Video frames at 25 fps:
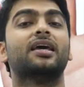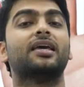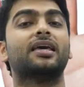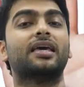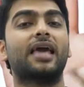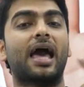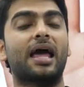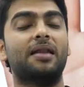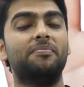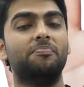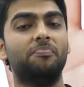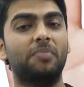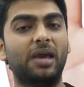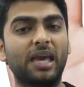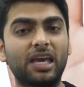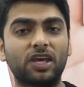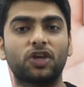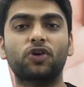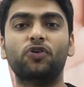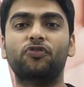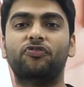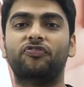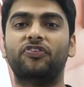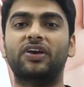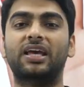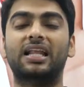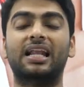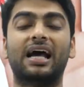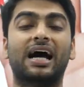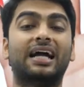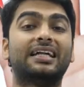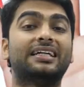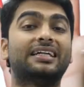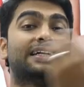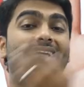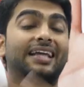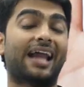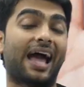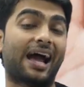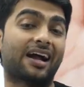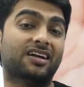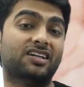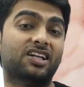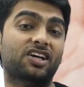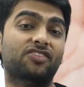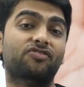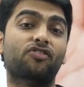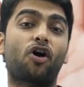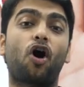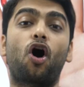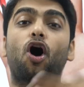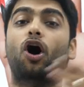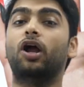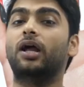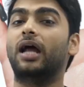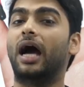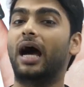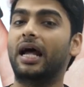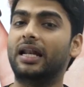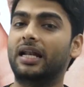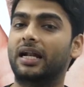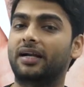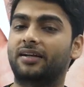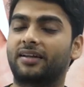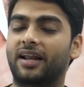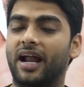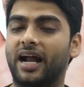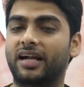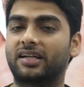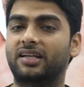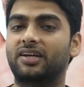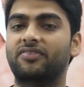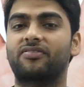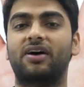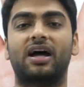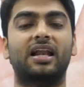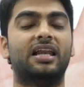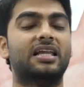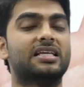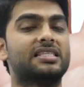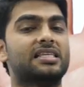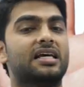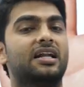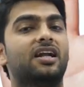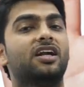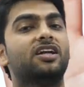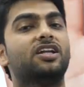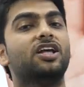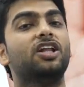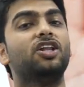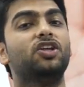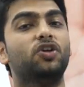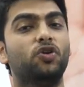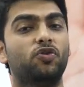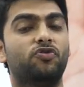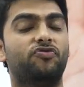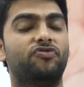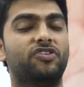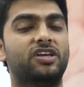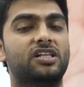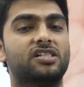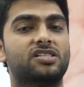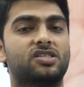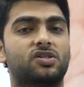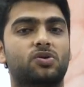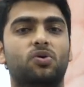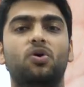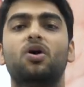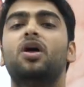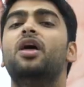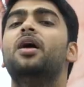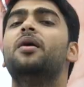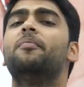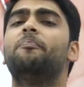can make you feel attractive or unattractive unless and until you feel so.